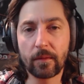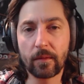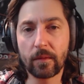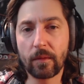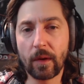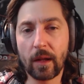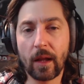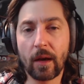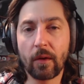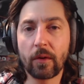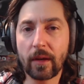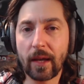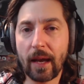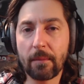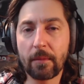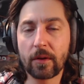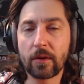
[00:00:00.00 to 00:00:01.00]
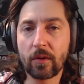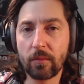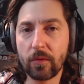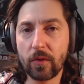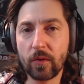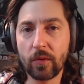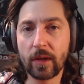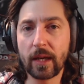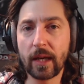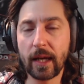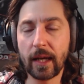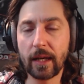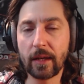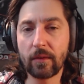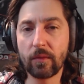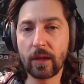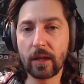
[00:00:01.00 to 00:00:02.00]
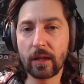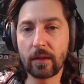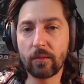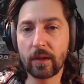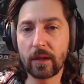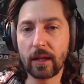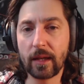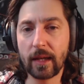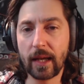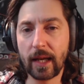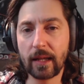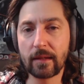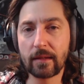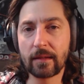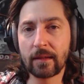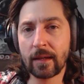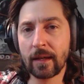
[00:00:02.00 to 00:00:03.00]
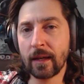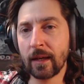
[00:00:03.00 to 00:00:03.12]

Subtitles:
allow your camera to communicate with the lens,